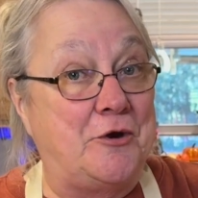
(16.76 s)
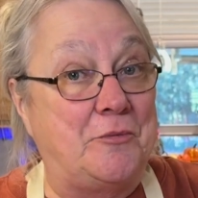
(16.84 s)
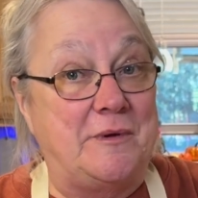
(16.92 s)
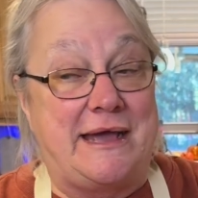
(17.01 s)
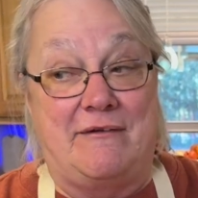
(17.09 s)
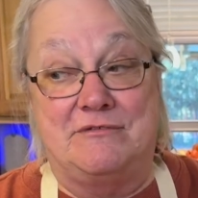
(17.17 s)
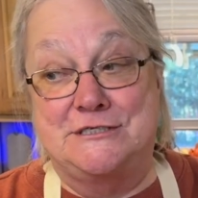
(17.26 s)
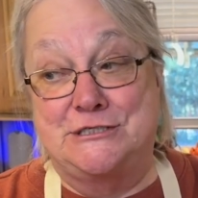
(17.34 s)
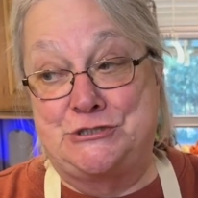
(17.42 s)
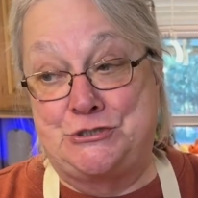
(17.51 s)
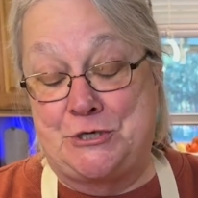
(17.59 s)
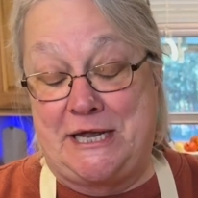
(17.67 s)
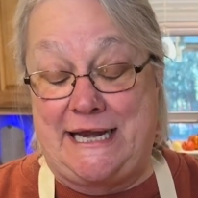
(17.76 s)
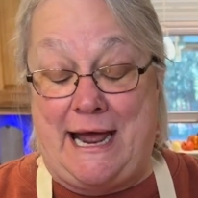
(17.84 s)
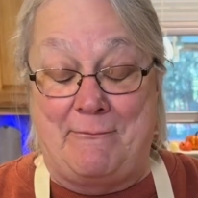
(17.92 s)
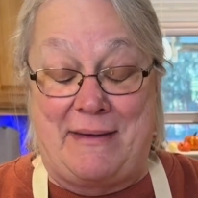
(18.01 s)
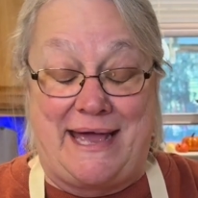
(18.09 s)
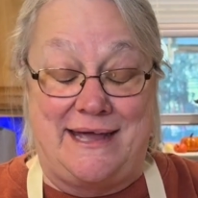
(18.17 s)
we have a little treat. I
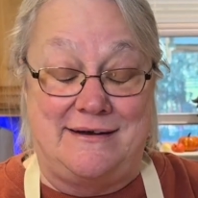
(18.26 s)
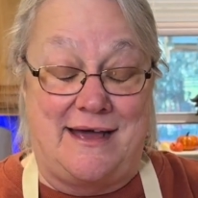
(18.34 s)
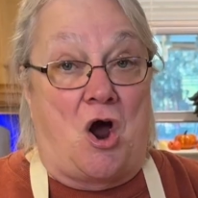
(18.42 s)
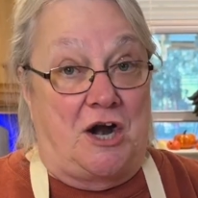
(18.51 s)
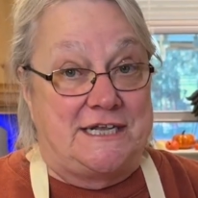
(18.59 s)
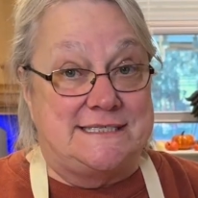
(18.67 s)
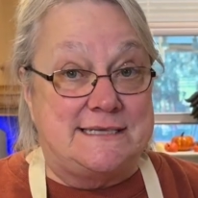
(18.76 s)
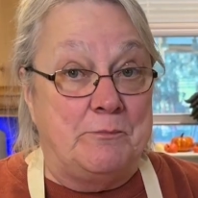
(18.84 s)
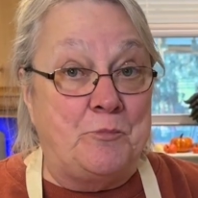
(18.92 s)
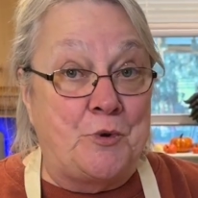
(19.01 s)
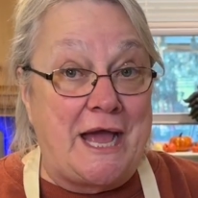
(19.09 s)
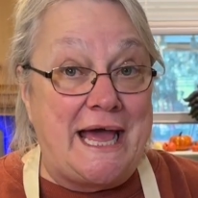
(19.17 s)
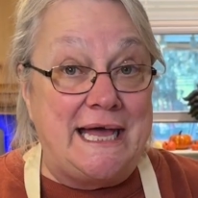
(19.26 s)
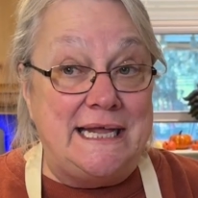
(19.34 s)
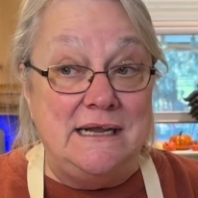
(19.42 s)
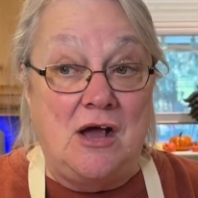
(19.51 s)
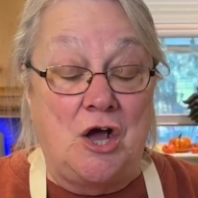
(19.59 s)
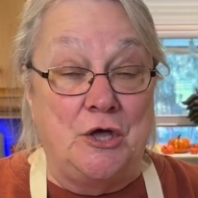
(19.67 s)
made artisan
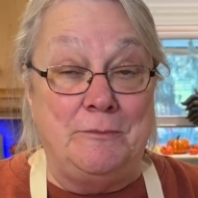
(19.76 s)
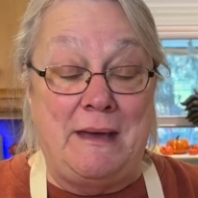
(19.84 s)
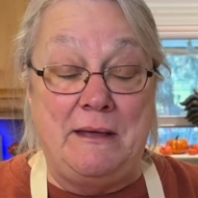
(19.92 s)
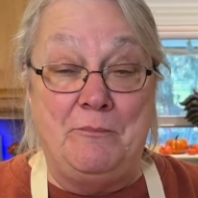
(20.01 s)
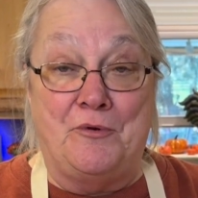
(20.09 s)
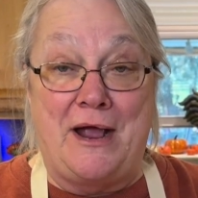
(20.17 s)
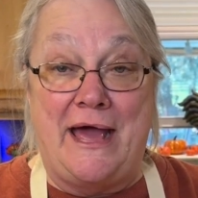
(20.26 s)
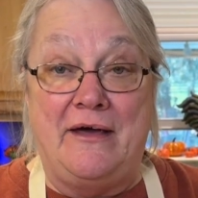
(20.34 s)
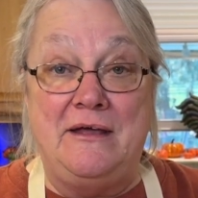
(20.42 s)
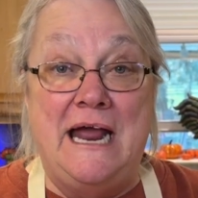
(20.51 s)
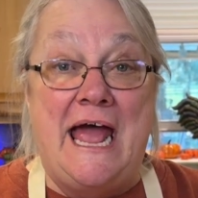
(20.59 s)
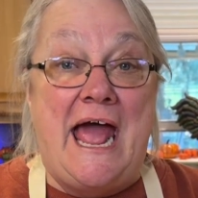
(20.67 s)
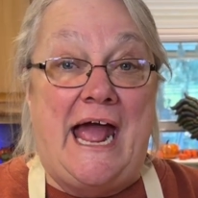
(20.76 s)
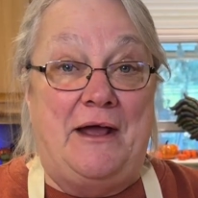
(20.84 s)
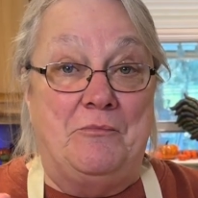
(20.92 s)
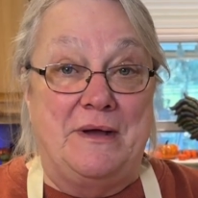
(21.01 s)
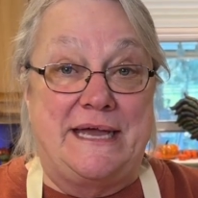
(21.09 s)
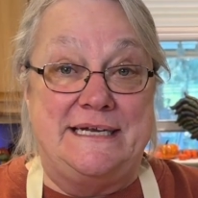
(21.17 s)
bread, homemade bread,
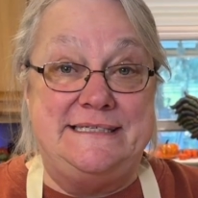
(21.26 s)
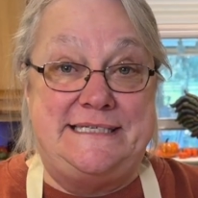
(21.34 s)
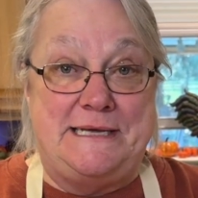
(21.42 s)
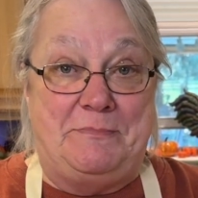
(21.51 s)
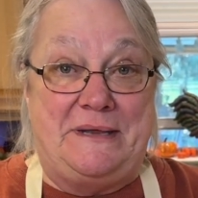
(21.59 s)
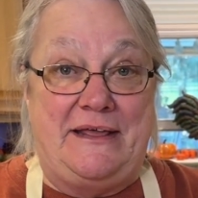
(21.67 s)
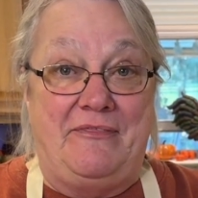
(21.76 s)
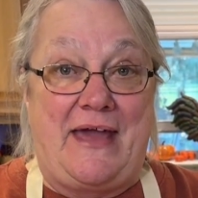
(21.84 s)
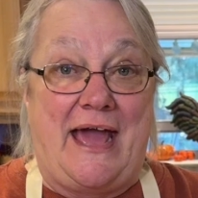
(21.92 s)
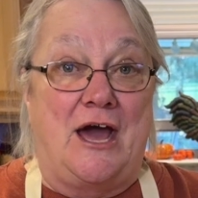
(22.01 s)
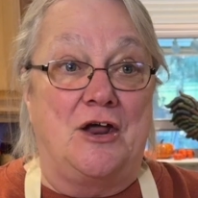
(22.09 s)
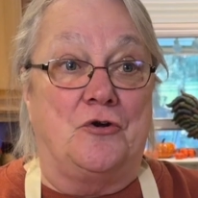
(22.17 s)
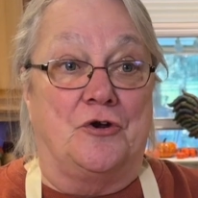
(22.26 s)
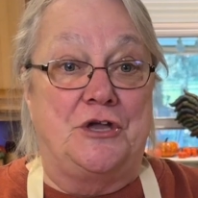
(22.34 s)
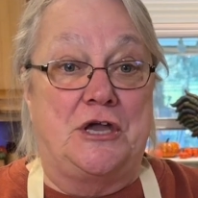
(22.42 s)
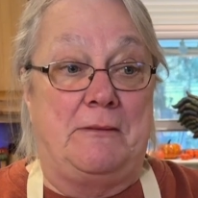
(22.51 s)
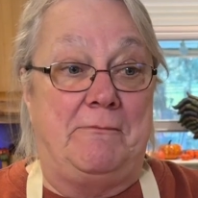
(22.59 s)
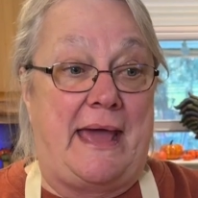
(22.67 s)
and we can dip it in that, or you
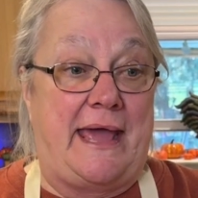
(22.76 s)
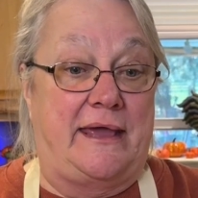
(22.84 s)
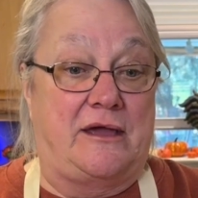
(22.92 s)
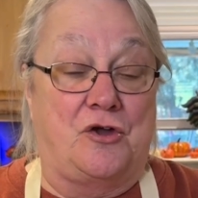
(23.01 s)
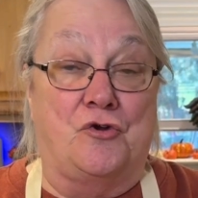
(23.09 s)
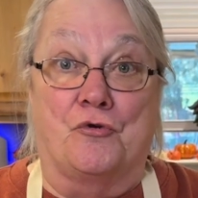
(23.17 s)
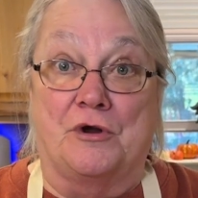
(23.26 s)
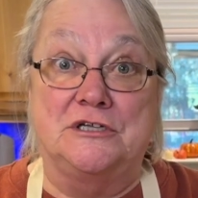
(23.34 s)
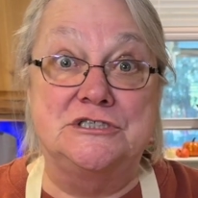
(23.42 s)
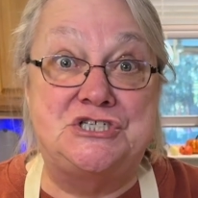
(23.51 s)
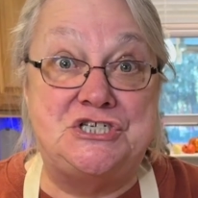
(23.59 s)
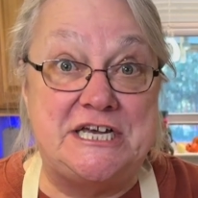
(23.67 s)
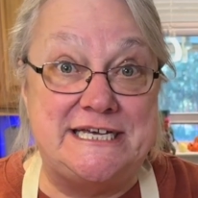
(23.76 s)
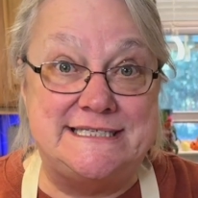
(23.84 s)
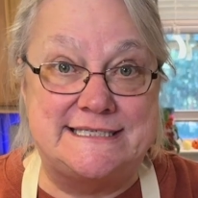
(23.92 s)
can make grilled cheese